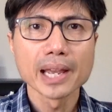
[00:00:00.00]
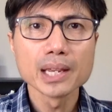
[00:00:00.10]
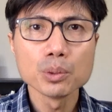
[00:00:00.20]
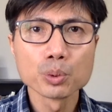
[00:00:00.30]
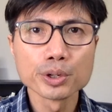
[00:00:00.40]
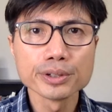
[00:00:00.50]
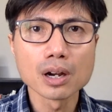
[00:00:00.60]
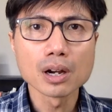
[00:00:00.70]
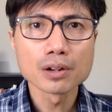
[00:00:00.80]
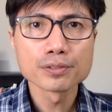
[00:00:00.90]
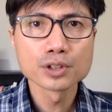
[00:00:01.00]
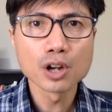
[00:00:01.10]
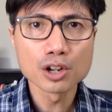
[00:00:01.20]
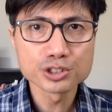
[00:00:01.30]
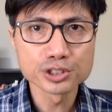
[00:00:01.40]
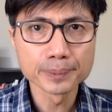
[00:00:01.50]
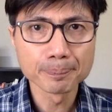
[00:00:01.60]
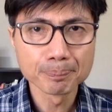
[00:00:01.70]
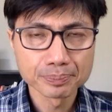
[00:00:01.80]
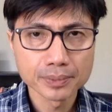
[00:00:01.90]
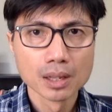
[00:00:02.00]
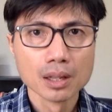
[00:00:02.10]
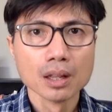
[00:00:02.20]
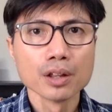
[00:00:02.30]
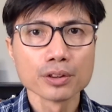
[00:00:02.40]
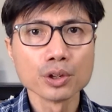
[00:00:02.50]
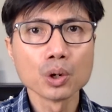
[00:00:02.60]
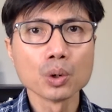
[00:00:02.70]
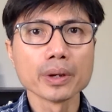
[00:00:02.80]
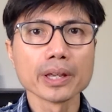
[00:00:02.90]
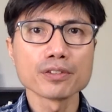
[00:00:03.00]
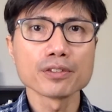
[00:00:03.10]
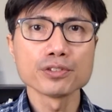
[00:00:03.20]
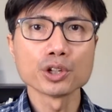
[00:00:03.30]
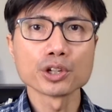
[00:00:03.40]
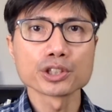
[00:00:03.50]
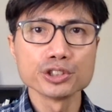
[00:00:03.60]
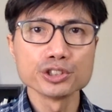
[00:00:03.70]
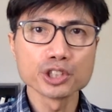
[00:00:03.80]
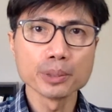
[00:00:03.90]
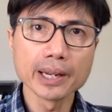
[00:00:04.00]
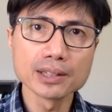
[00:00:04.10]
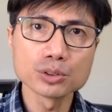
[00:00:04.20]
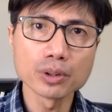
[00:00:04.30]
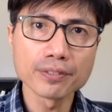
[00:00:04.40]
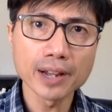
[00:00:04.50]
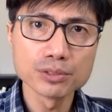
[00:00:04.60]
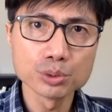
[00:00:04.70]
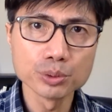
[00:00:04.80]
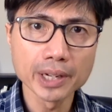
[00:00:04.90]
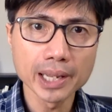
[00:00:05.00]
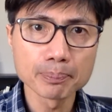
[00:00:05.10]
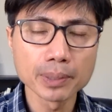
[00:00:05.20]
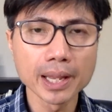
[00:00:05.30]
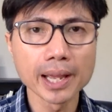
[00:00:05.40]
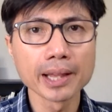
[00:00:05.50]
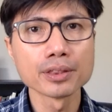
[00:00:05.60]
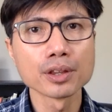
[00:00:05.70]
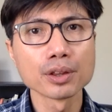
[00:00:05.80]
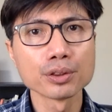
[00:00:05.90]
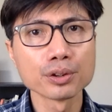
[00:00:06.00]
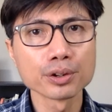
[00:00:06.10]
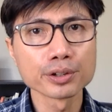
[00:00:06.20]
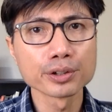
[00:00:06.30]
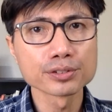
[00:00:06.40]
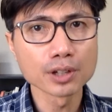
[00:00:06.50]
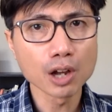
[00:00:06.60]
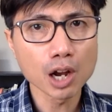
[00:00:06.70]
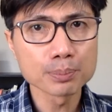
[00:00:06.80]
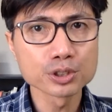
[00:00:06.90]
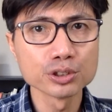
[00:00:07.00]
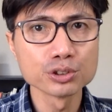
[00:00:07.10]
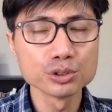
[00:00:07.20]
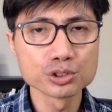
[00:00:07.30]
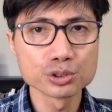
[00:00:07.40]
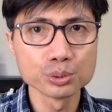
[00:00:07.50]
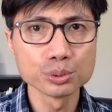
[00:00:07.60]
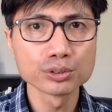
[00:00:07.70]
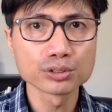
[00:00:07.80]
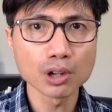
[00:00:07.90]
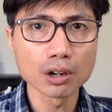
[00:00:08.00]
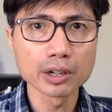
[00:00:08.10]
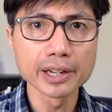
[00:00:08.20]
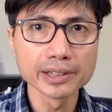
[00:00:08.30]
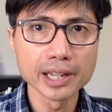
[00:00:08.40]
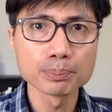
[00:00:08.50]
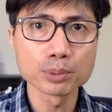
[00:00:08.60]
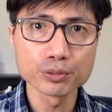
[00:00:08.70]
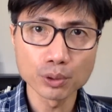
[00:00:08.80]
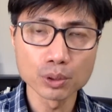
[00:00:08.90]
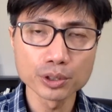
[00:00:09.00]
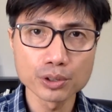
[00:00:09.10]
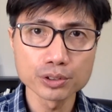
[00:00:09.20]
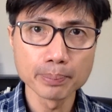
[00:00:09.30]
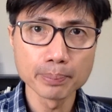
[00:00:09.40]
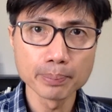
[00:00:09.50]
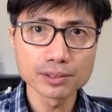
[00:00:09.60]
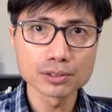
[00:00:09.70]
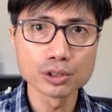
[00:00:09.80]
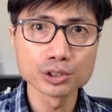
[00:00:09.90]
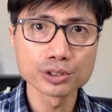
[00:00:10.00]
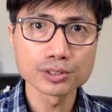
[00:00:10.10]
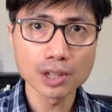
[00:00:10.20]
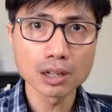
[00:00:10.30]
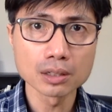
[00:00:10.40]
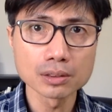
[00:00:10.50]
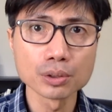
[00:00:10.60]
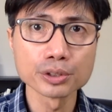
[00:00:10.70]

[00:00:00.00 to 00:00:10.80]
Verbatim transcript: word of caution though, if you're contributing to a 529 plan, there's an option to choose target date portfolios based on your son or your